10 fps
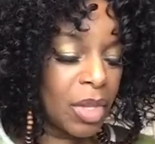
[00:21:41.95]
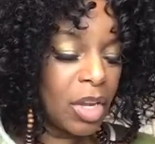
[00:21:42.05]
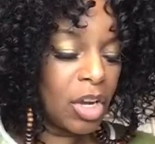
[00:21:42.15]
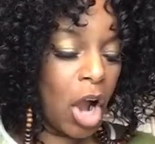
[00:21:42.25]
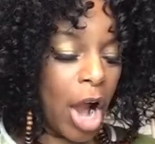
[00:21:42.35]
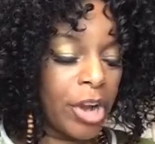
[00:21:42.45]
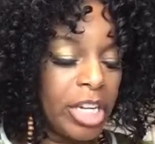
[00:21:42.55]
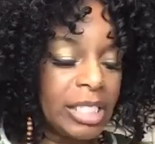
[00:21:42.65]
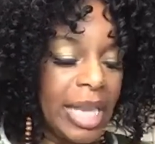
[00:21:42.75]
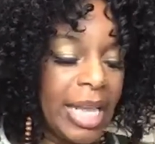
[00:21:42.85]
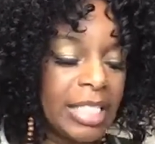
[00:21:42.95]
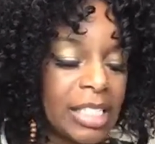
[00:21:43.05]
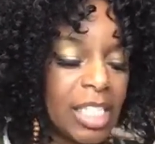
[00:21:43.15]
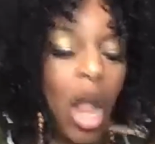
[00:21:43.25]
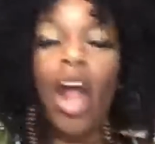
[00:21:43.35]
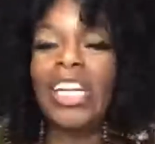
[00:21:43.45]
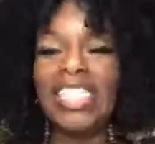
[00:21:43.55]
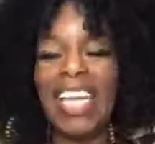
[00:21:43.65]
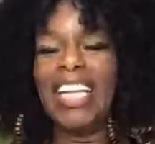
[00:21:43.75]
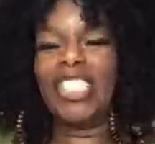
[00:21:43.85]
Carter's Eats.
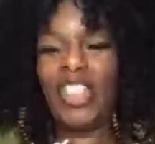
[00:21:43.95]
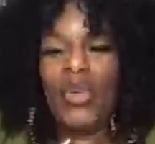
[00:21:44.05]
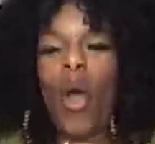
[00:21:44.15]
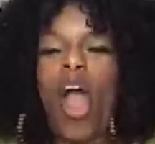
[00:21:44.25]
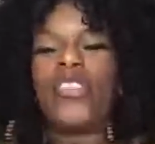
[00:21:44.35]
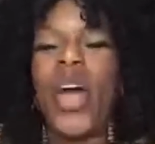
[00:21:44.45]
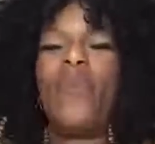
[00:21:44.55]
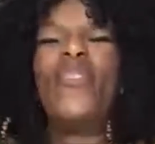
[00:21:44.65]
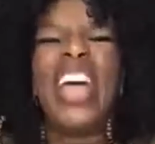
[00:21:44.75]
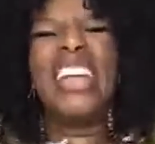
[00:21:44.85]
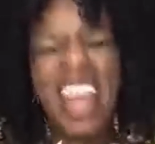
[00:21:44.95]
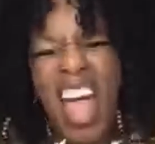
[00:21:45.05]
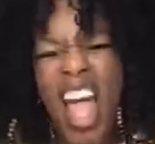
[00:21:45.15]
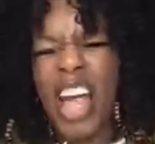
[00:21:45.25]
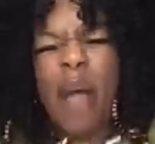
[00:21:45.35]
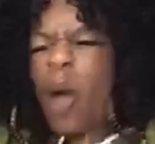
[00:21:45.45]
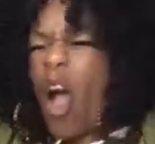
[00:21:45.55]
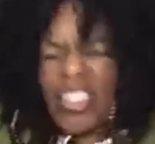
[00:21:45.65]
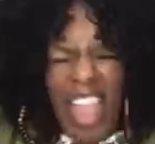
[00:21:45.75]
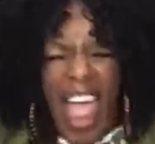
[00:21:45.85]
You are the winner. Come
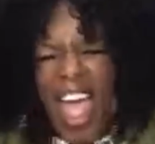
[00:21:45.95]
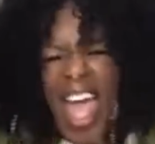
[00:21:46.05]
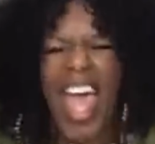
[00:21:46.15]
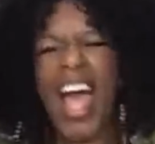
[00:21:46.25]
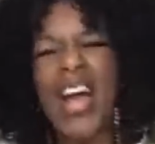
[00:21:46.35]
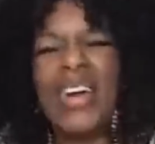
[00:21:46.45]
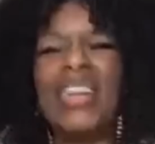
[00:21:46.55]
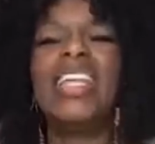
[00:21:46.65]
on down.